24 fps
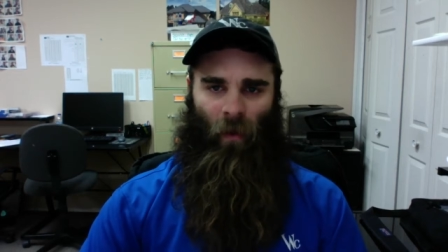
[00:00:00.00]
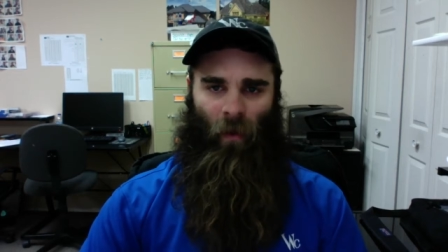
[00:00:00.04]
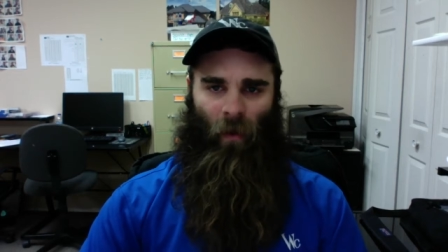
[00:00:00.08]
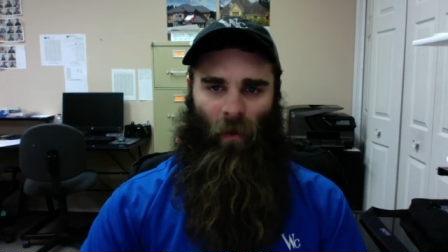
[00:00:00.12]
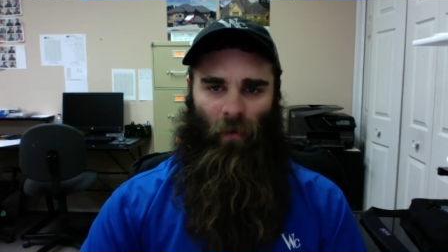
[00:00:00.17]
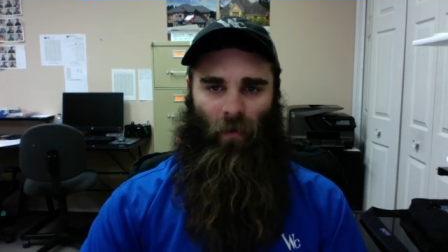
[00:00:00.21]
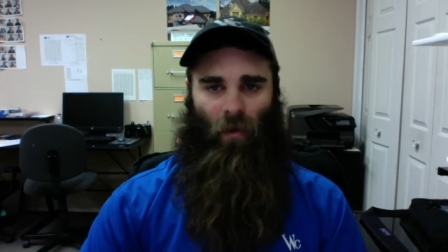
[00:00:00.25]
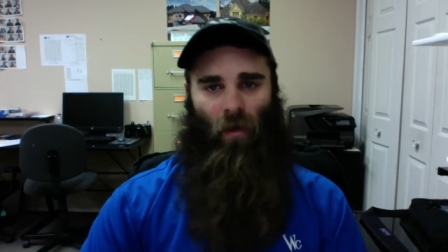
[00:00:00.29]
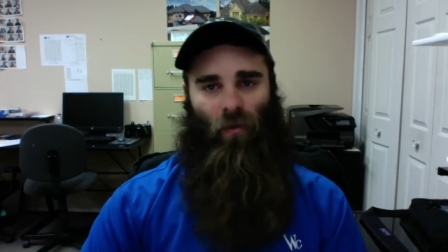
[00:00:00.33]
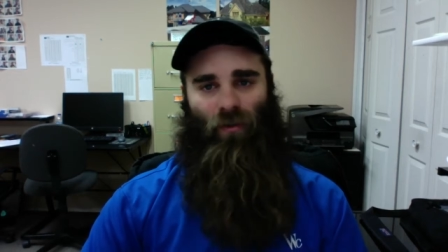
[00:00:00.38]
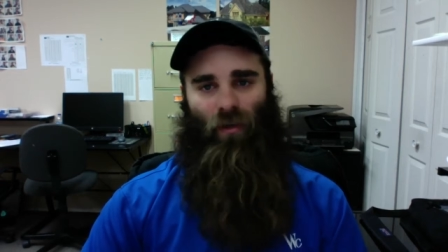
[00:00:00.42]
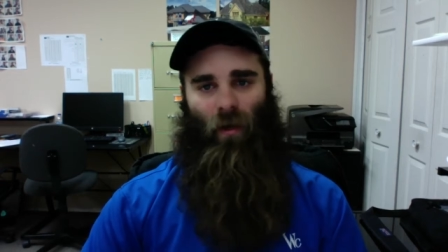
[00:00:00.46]

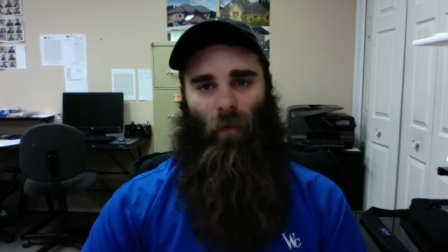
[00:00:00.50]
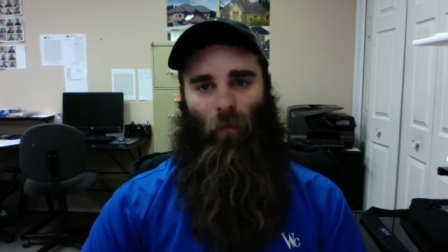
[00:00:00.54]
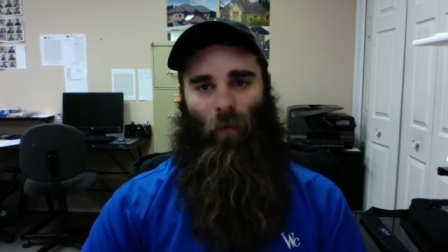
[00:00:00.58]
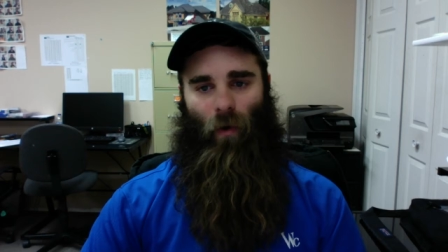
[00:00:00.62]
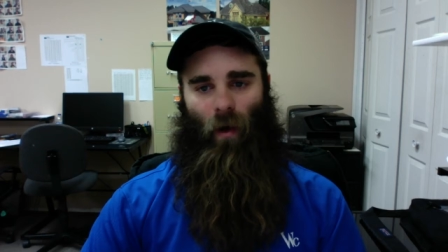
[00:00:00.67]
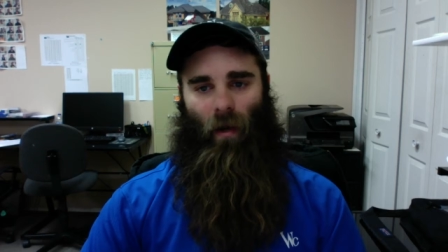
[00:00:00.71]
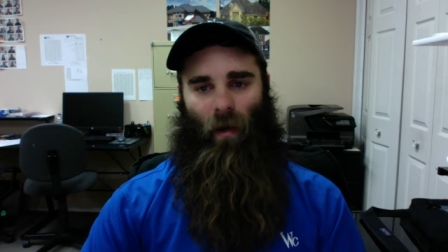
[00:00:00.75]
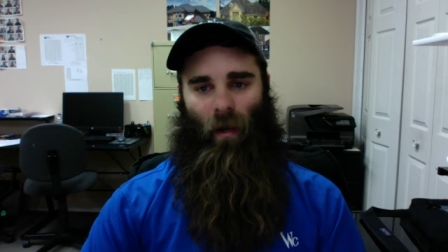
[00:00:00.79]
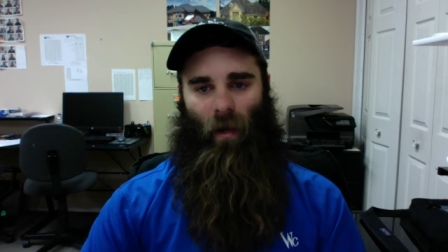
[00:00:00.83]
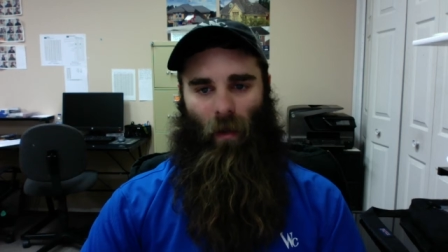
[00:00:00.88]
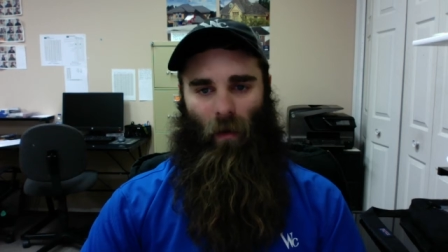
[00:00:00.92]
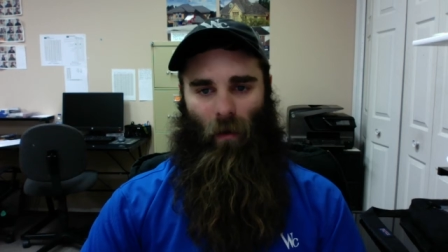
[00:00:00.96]
So I'll jump
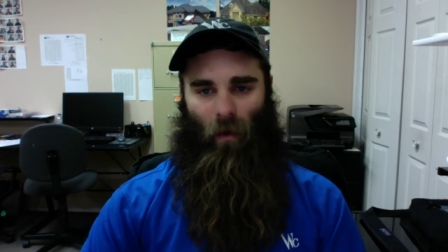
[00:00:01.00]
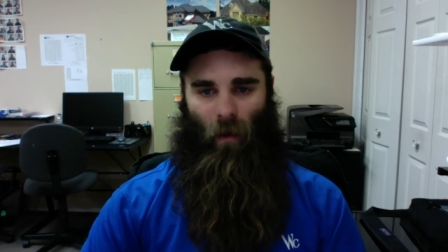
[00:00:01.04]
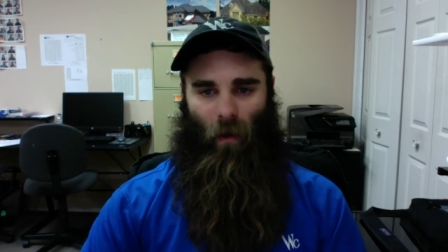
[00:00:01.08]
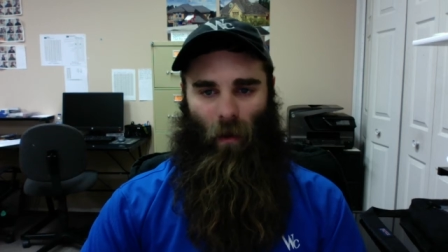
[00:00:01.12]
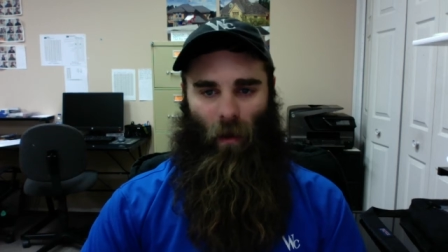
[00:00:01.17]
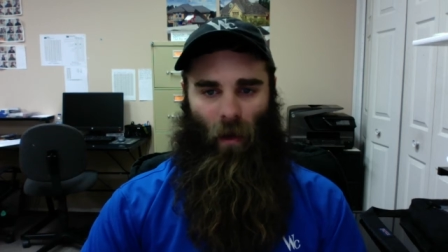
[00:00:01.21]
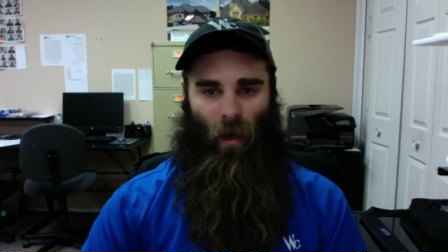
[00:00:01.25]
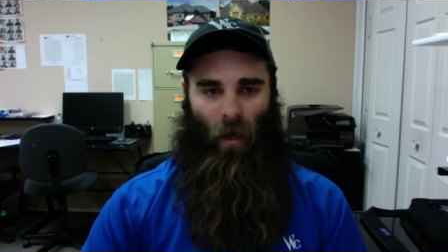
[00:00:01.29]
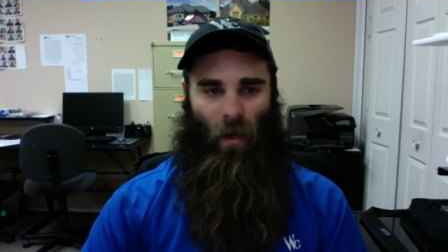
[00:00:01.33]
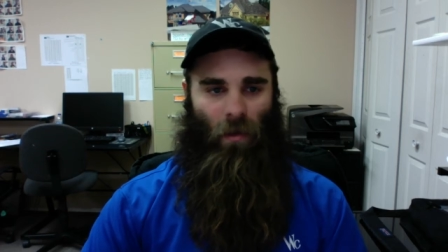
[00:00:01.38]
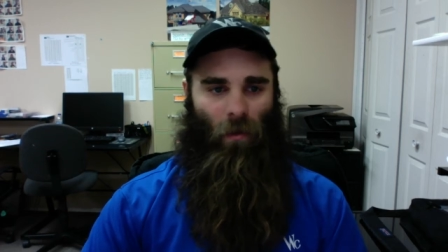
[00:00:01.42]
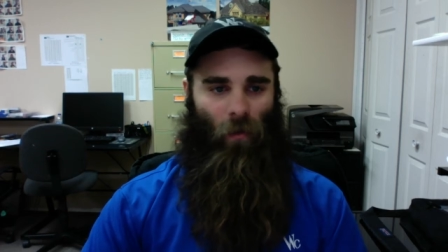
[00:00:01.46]
right in.
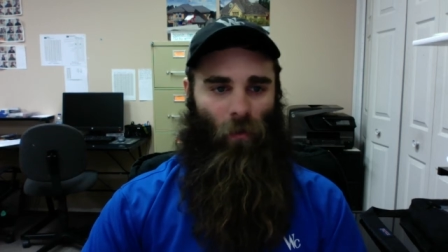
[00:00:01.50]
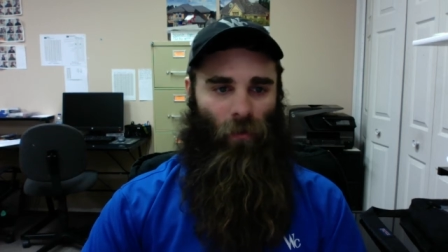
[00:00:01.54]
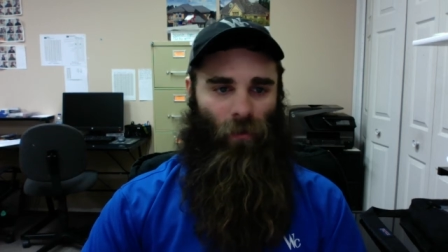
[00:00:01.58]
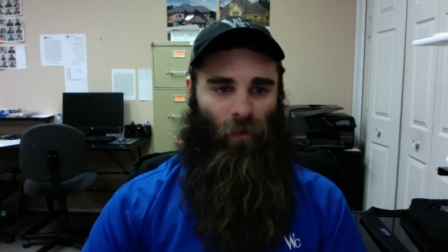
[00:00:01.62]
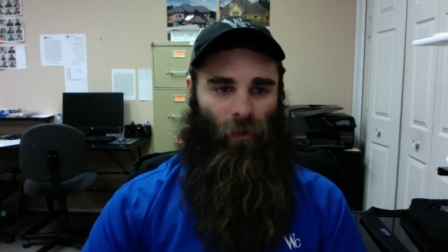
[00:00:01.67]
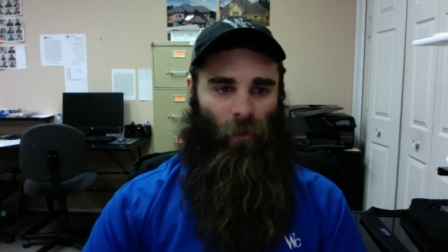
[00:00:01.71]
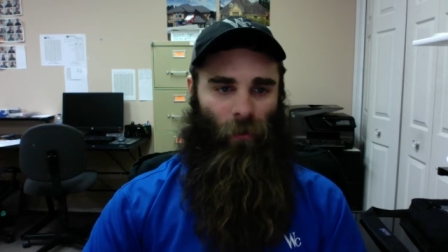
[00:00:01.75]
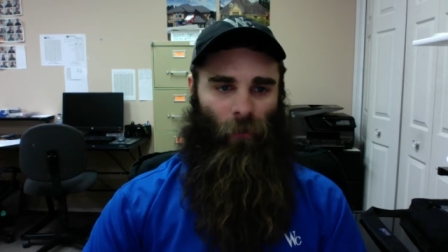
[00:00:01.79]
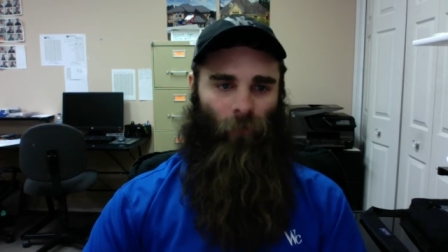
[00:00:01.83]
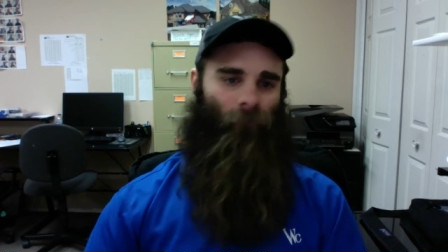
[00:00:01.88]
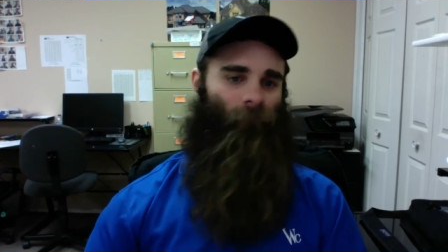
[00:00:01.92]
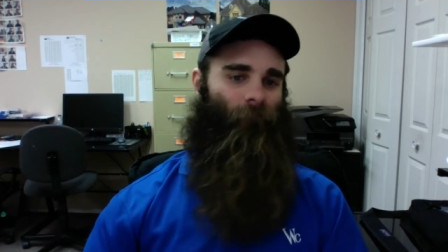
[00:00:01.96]

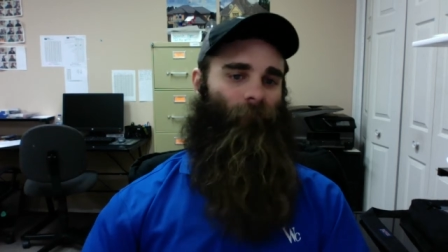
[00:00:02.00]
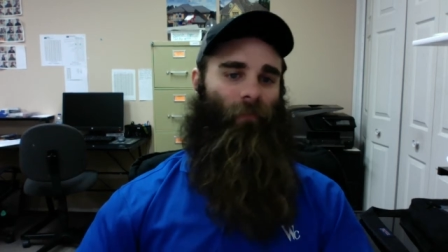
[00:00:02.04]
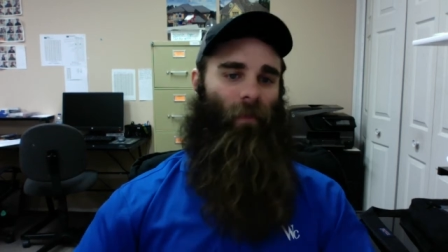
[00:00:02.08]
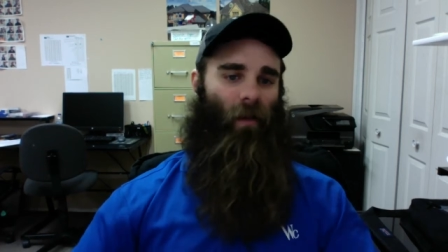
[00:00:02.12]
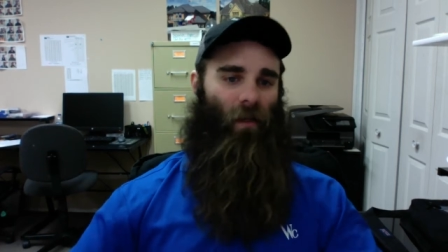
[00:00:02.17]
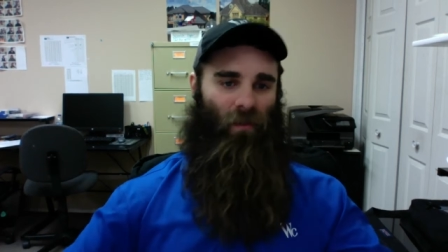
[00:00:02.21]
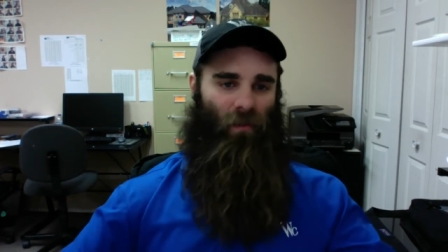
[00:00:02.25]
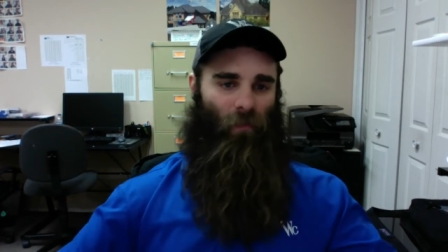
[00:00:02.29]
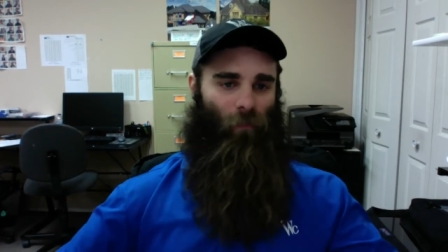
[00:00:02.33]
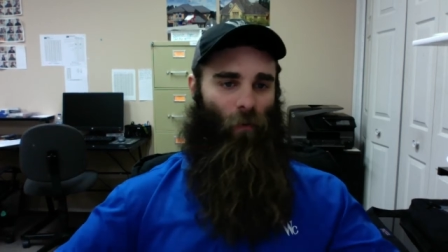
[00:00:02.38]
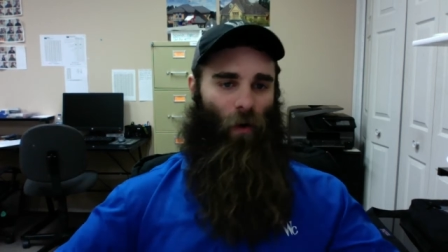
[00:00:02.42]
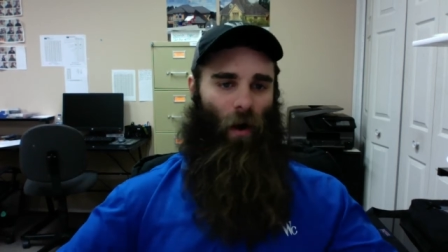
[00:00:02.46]
YouTube
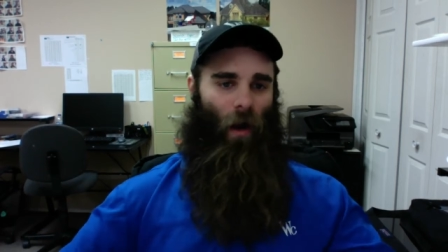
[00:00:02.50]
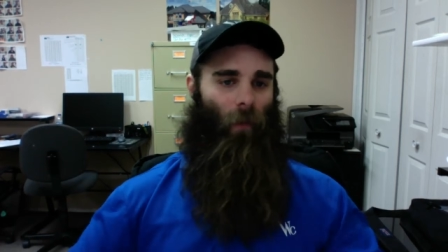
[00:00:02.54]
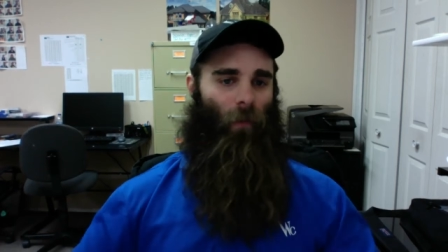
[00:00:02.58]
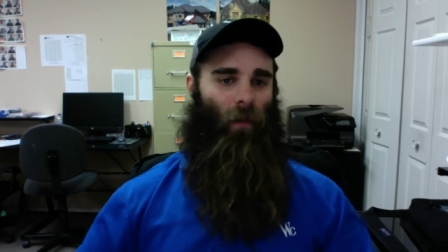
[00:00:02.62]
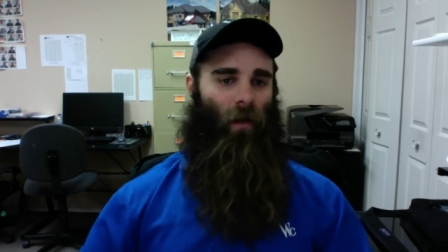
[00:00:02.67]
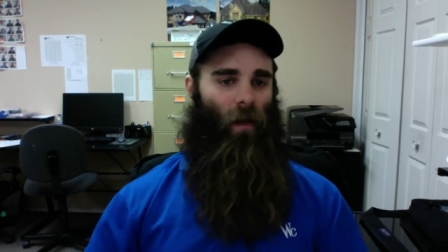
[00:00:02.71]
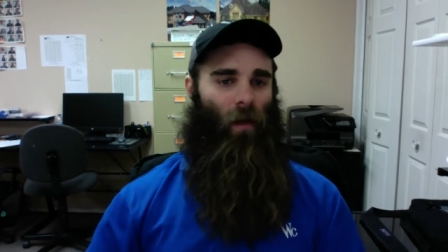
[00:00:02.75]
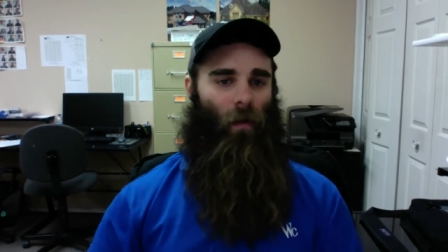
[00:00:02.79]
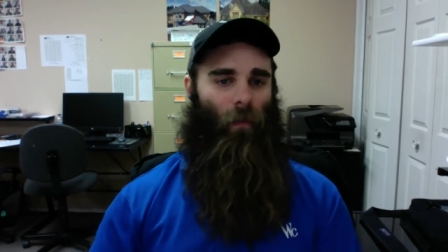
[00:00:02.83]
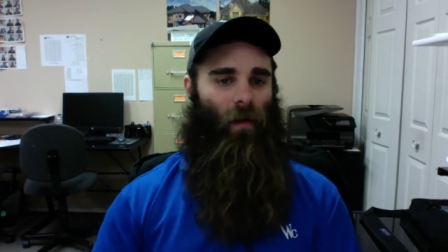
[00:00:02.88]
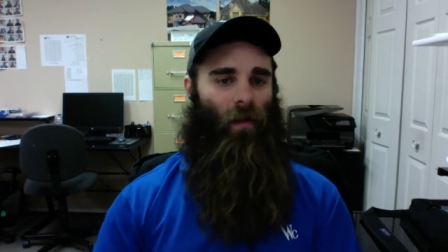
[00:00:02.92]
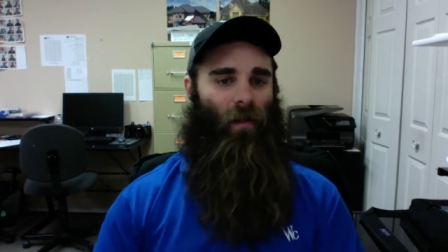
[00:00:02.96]
is probably
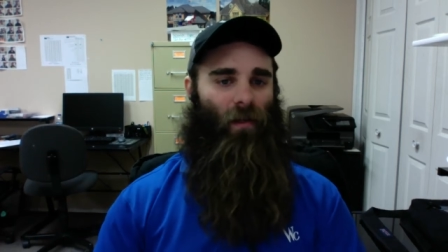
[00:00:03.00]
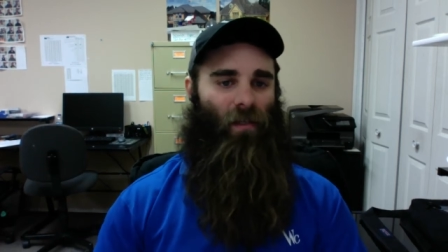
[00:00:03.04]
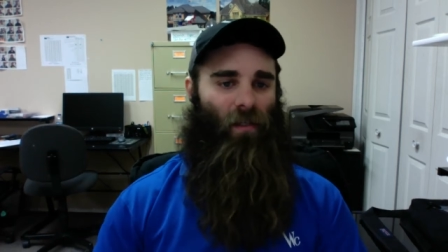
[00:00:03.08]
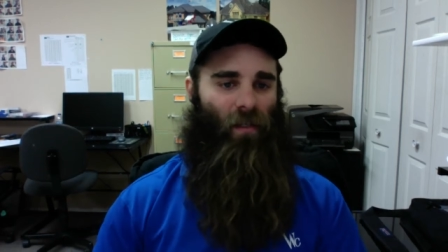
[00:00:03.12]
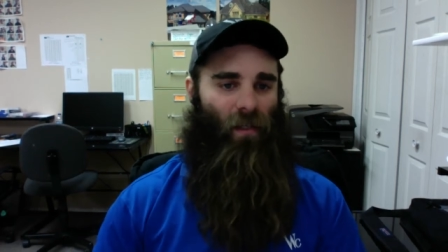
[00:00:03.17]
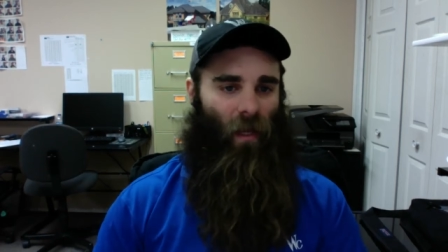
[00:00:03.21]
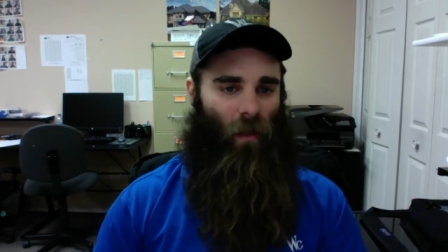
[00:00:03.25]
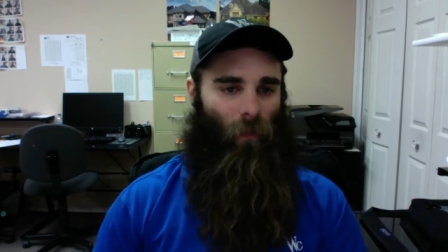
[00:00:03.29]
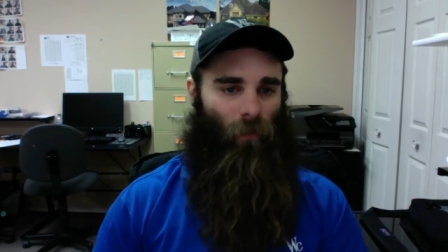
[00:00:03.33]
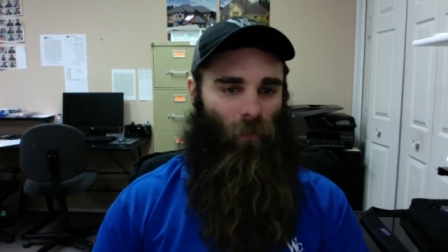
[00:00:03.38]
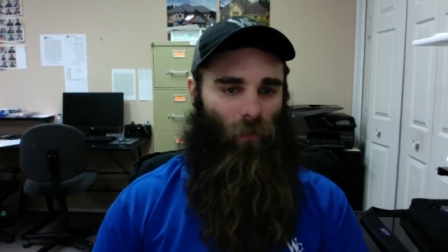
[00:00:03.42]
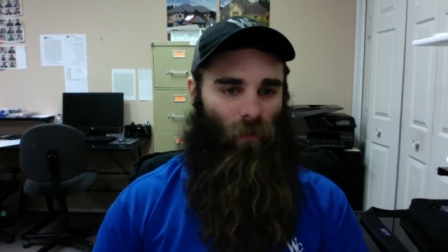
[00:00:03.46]
going to be the
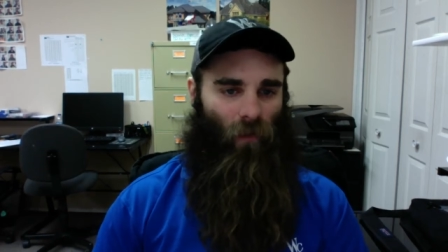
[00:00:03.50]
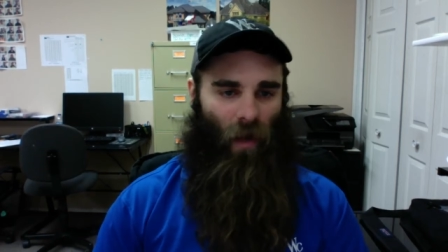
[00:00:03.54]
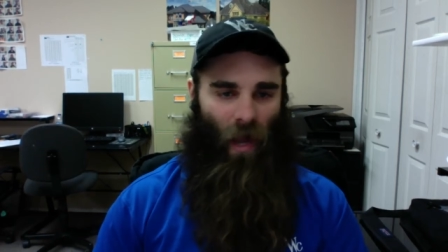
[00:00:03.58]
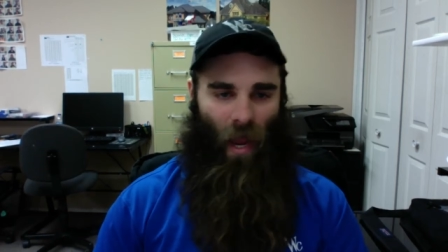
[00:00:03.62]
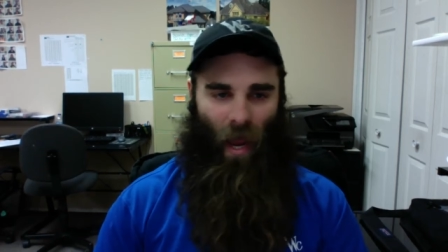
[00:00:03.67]
staple.